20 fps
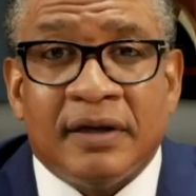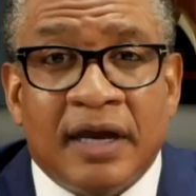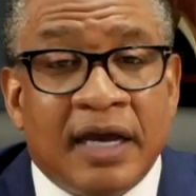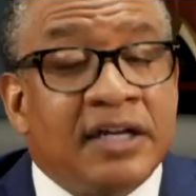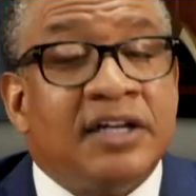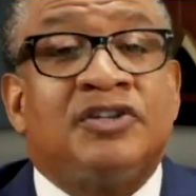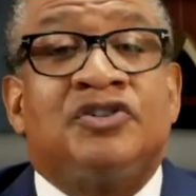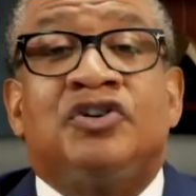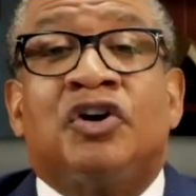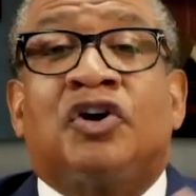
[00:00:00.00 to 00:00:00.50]

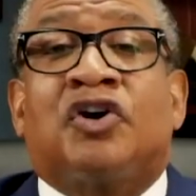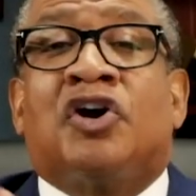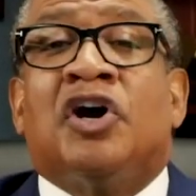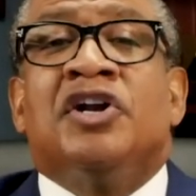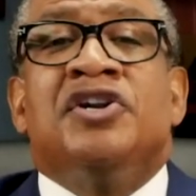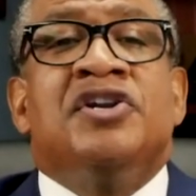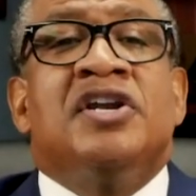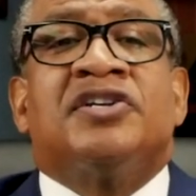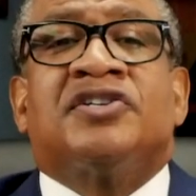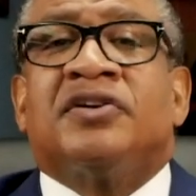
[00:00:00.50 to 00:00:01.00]
It is the
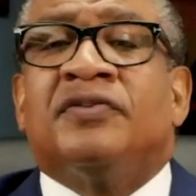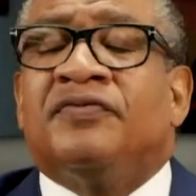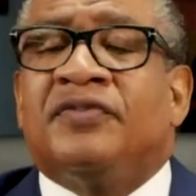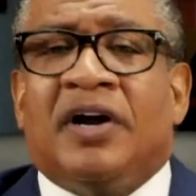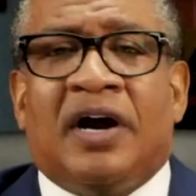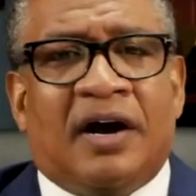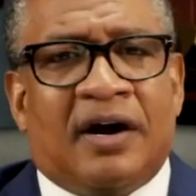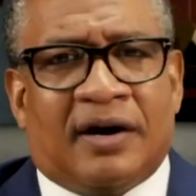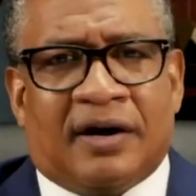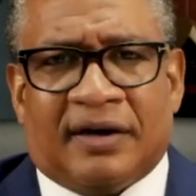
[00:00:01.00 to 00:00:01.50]
goodness of
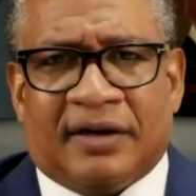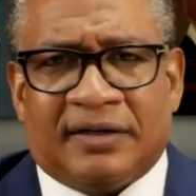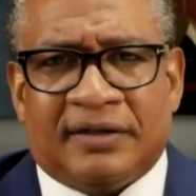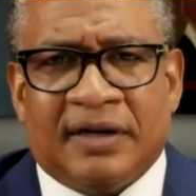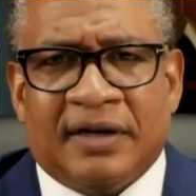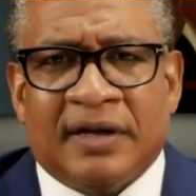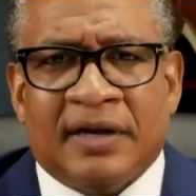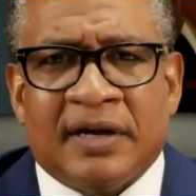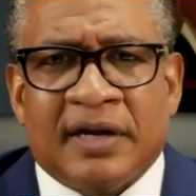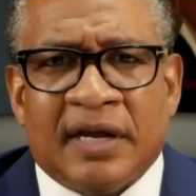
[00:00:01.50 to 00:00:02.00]
God.
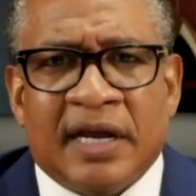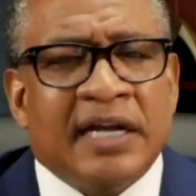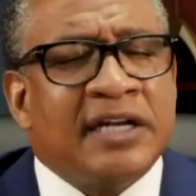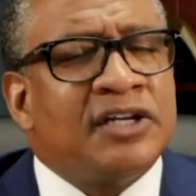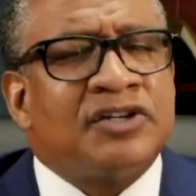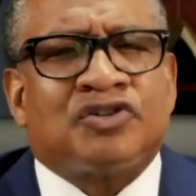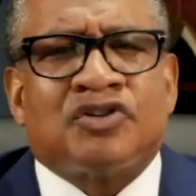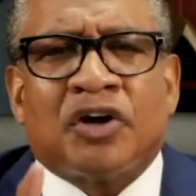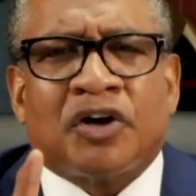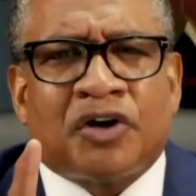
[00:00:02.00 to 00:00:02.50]
It
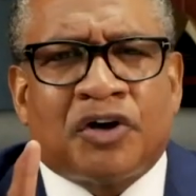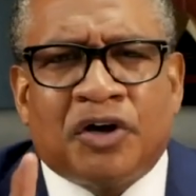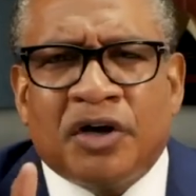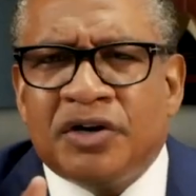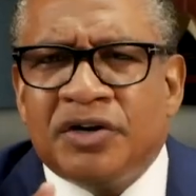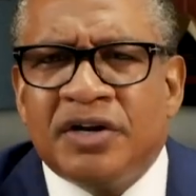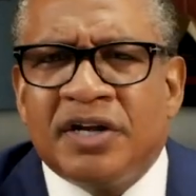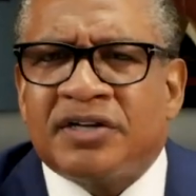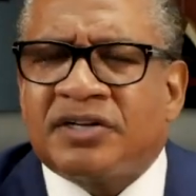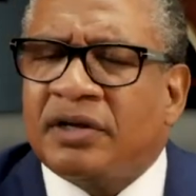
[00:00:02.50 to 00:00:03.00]
is the
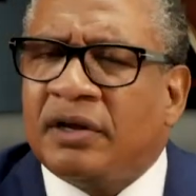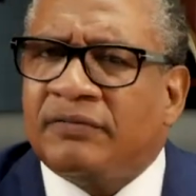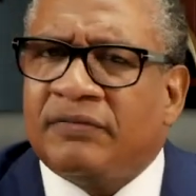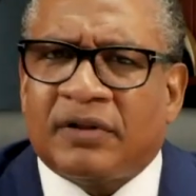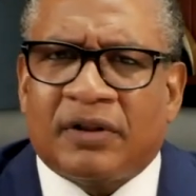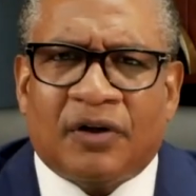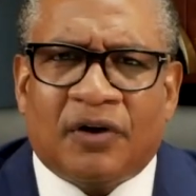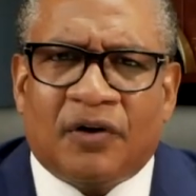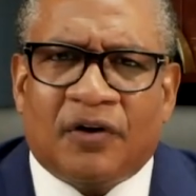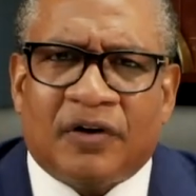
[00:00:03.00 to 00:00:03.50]
goodness of the
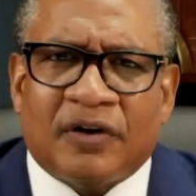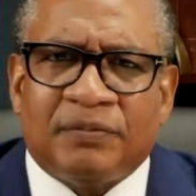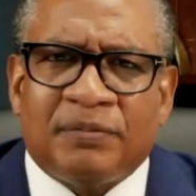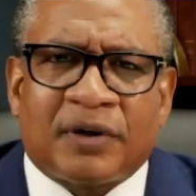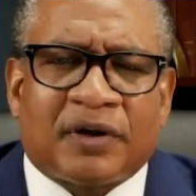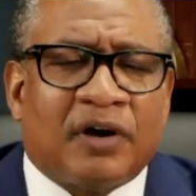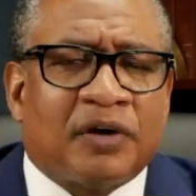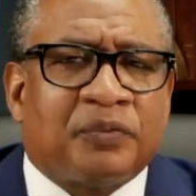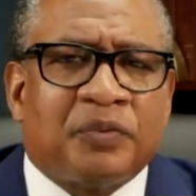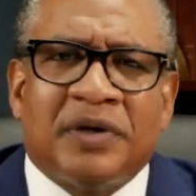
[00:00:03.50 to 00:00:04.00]
Lord,
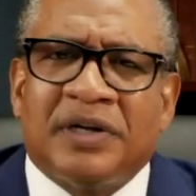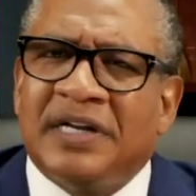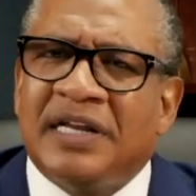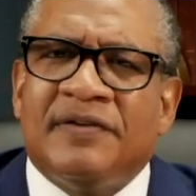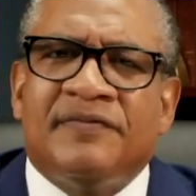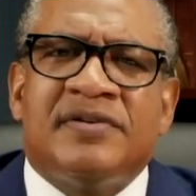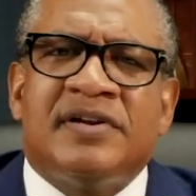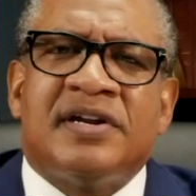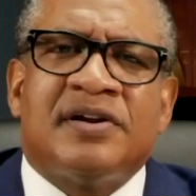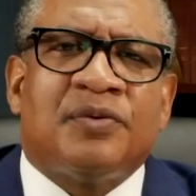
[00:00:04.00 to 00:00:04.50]
because we're
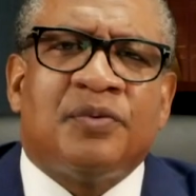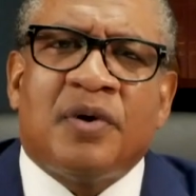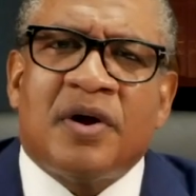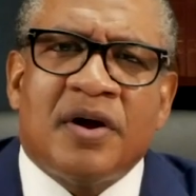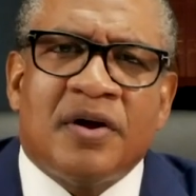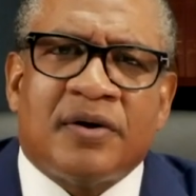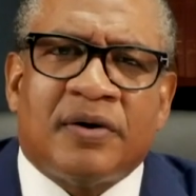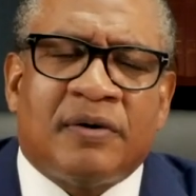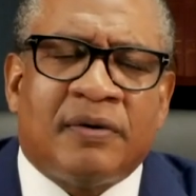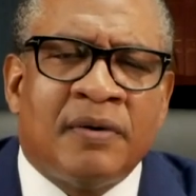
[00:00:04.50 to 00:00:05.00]
living in a
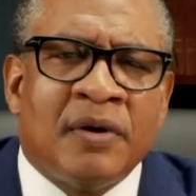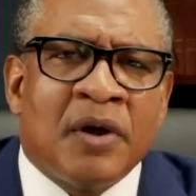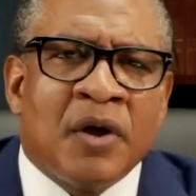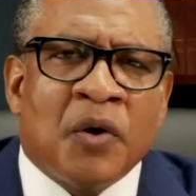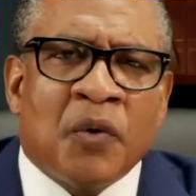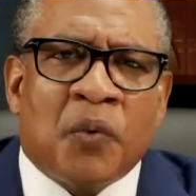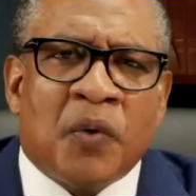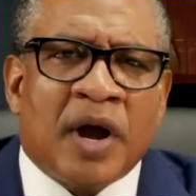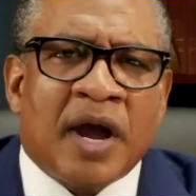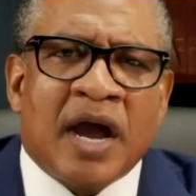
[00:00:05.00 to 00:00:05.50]
world
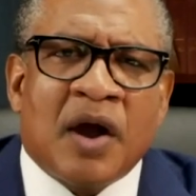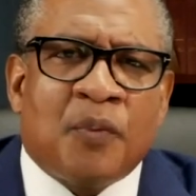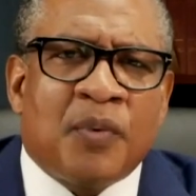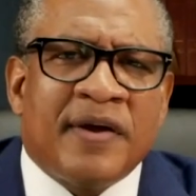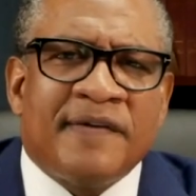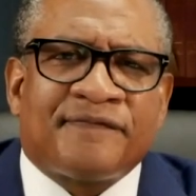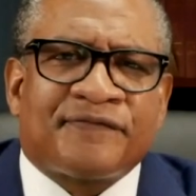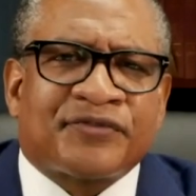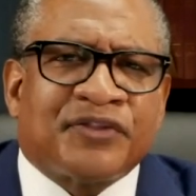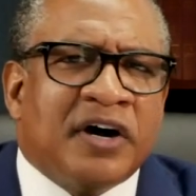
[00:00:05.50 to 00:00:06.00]
where
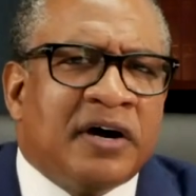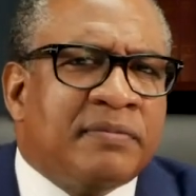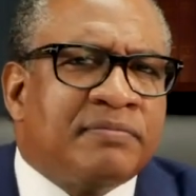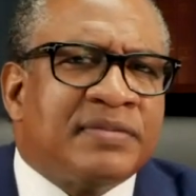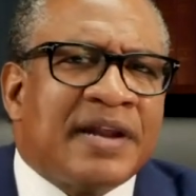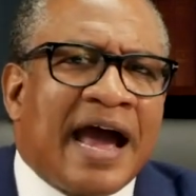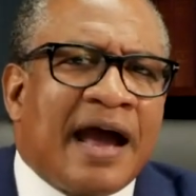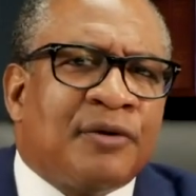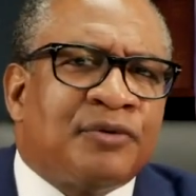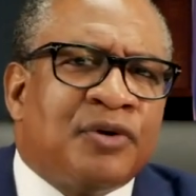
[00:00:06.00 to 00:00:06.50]
we've
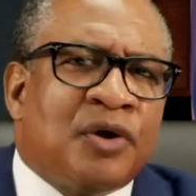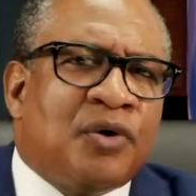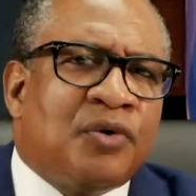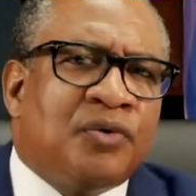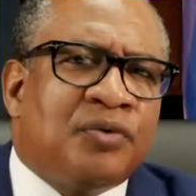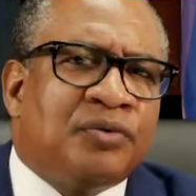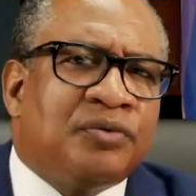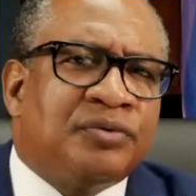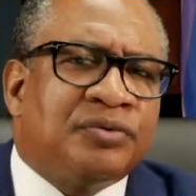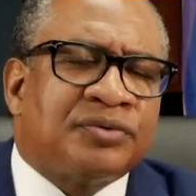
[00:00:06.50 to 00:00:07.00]
thumbed our
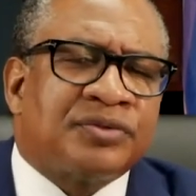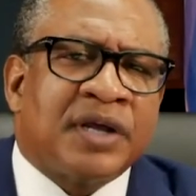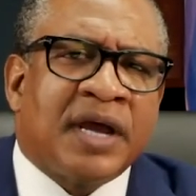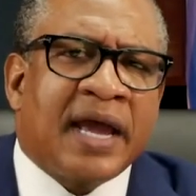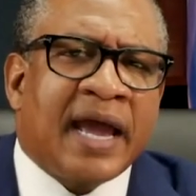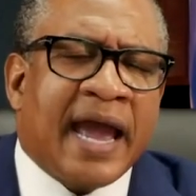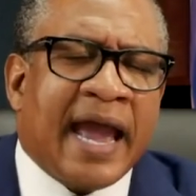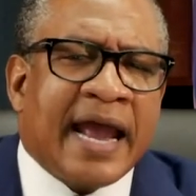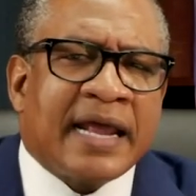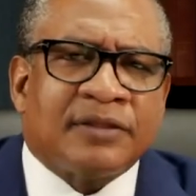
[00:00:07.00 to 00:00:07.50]
nose
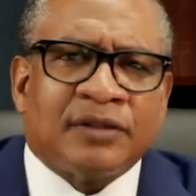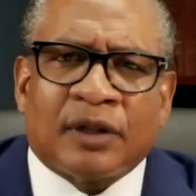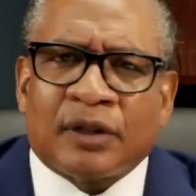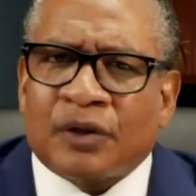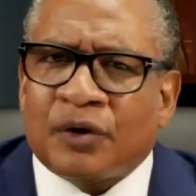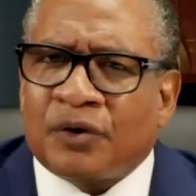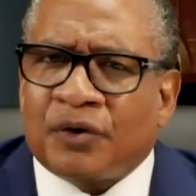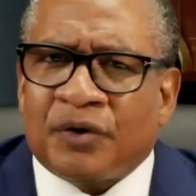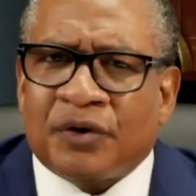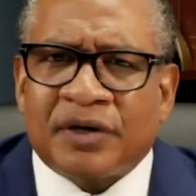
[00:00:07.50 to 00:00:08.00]
at the
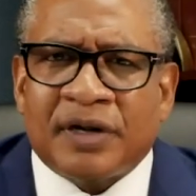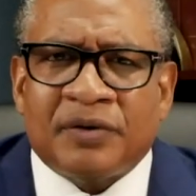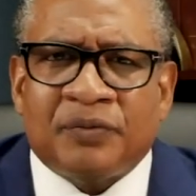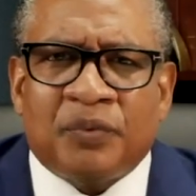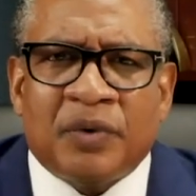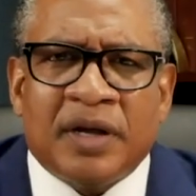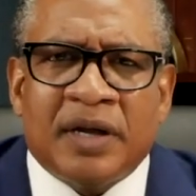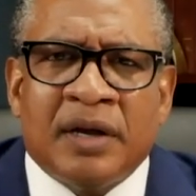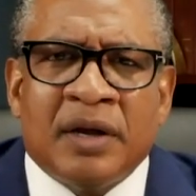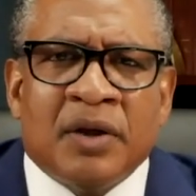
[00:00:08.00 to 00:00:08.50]
Lord, and
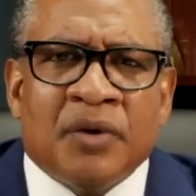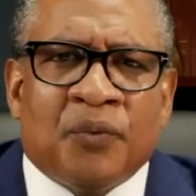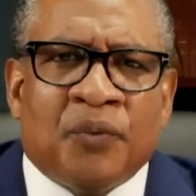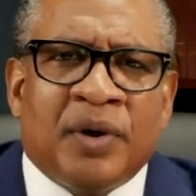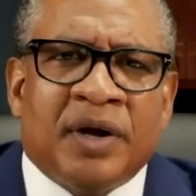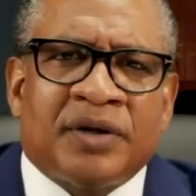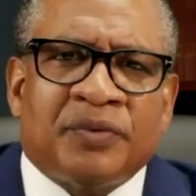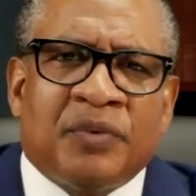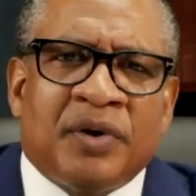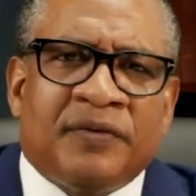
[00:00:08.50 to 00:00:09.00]

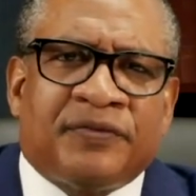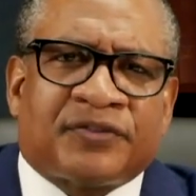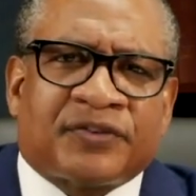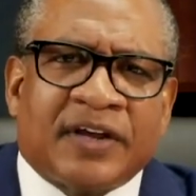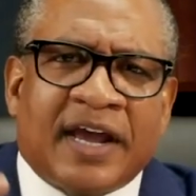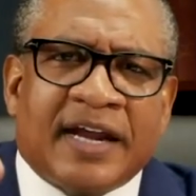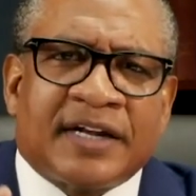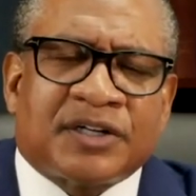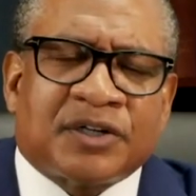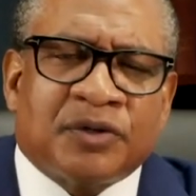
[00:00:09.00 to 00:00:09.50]
we've
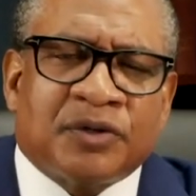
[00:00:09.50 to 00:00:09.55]
said